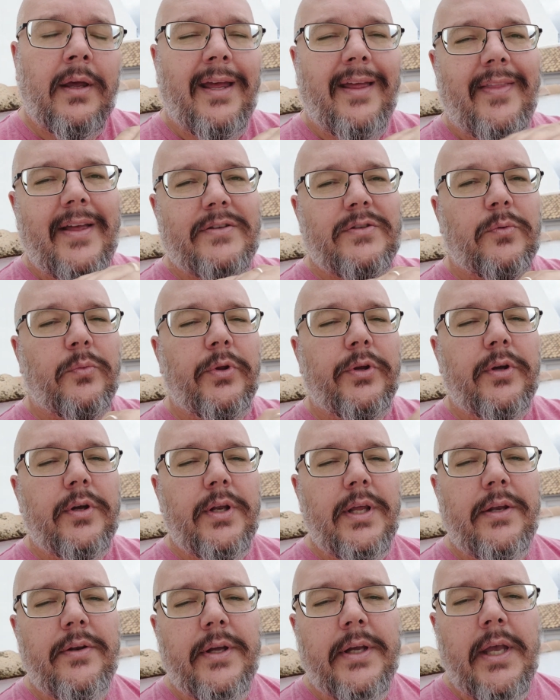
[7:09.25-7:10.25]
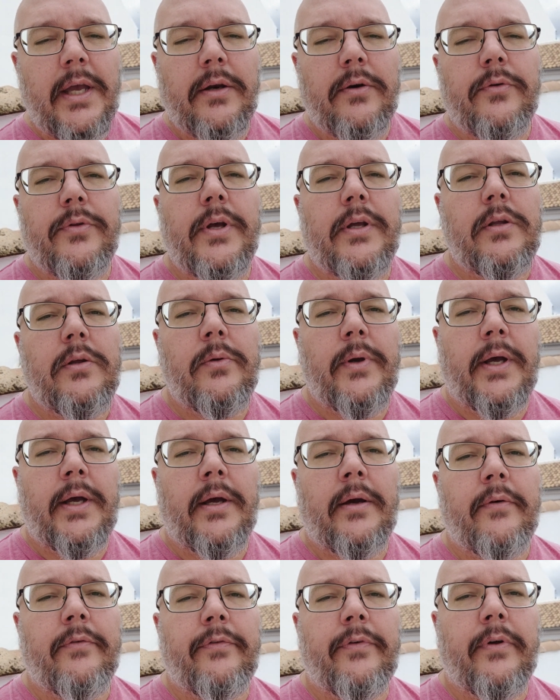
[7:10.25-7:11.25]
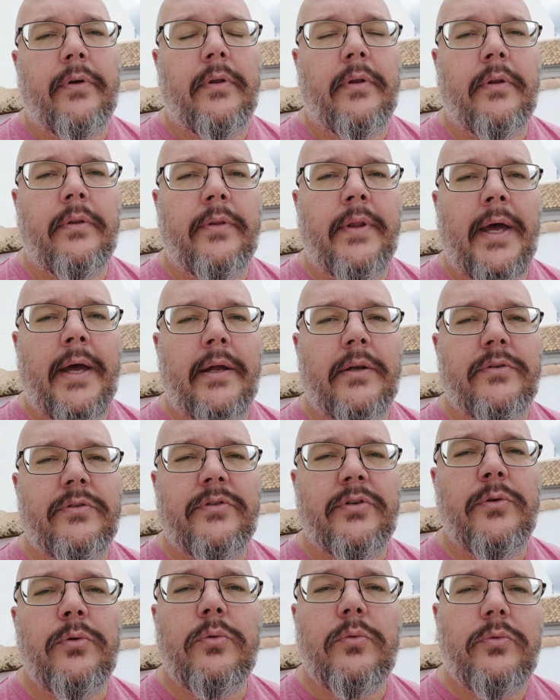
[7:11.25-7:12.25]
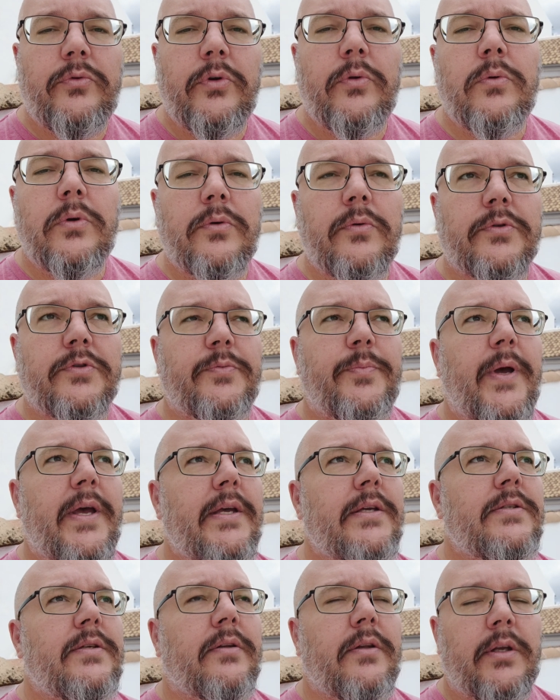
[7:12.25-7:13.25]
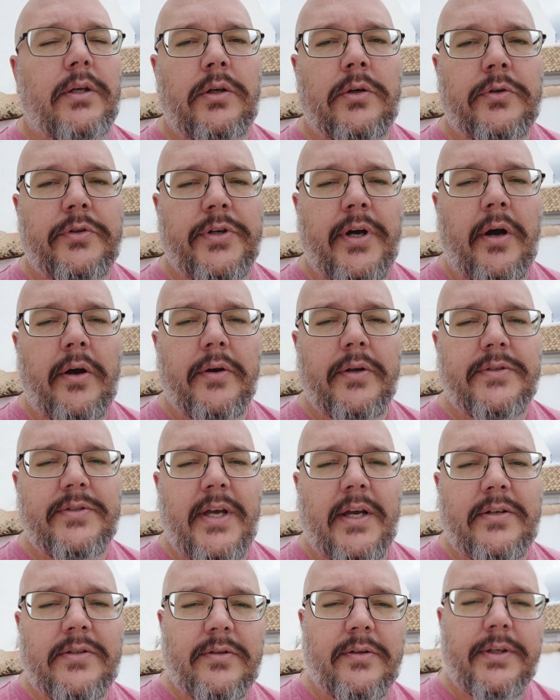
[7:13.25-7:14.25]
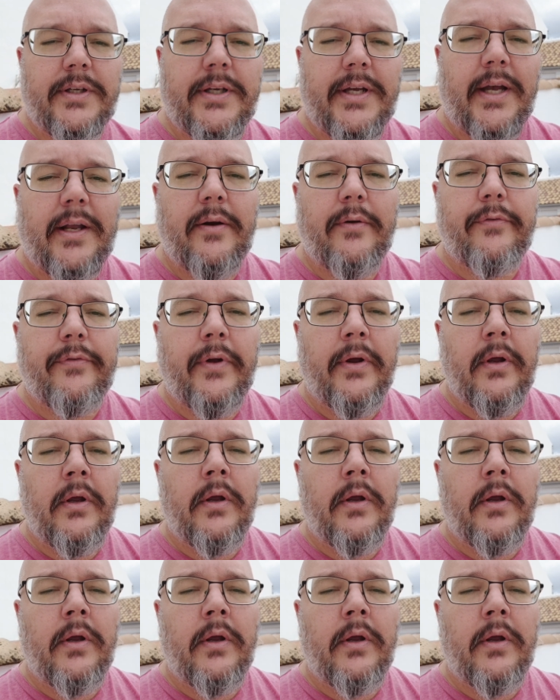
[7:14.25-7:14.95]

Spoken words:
and that's a really good indicator that you have that too little space, and that your tongue is actually kind of